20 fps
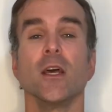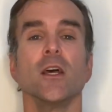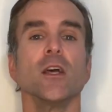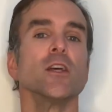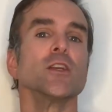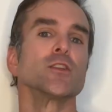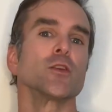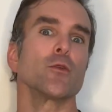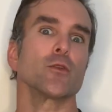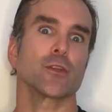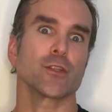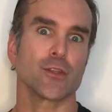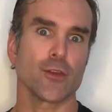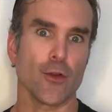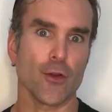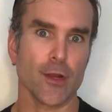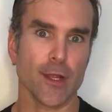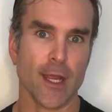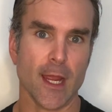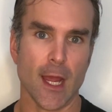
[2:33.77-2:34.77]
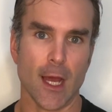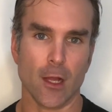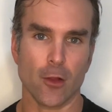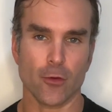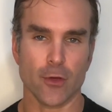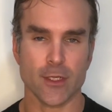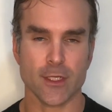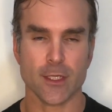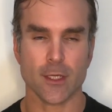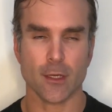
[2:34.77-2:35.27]
So it was 30
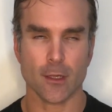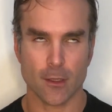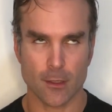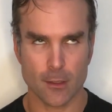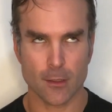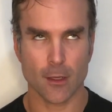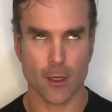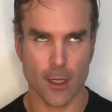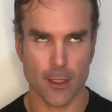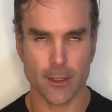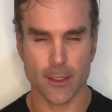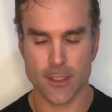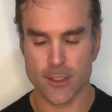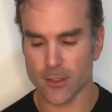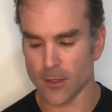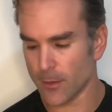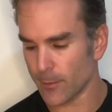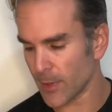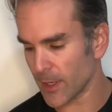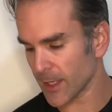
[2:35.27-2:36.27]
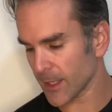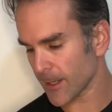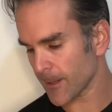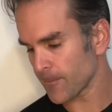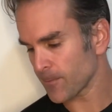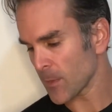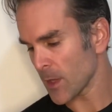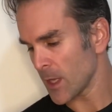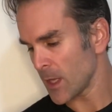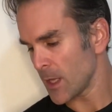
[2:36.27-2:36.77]
calories on the assault bike.
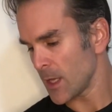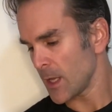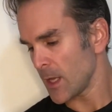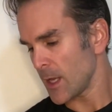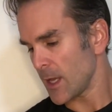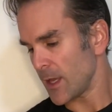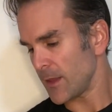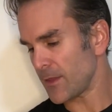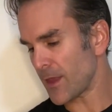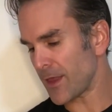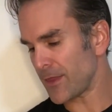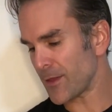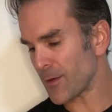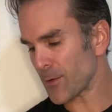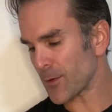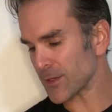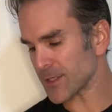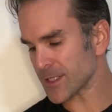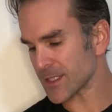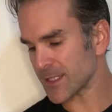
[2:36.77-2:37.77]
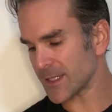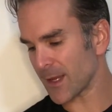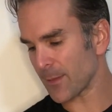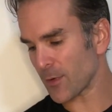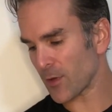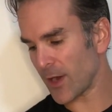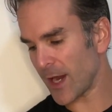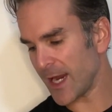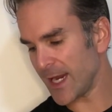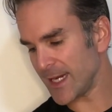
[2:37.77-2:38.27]
And then there was
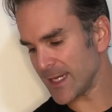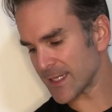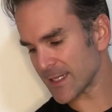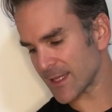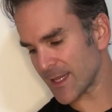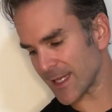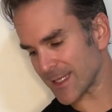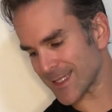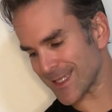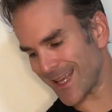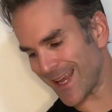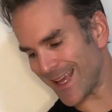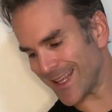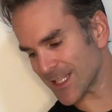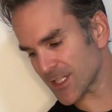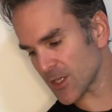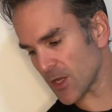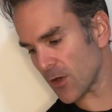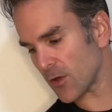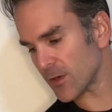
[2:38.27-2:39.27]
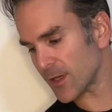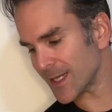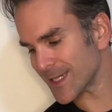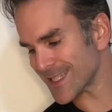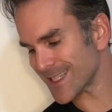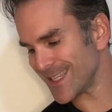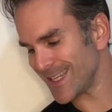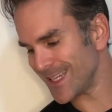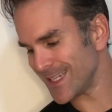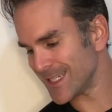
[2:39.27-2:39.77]
number eight, that's the eighth zone, is
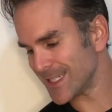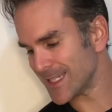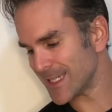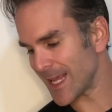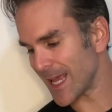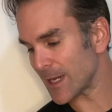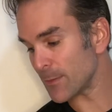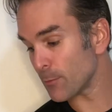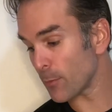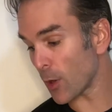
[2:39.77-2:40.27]
the dead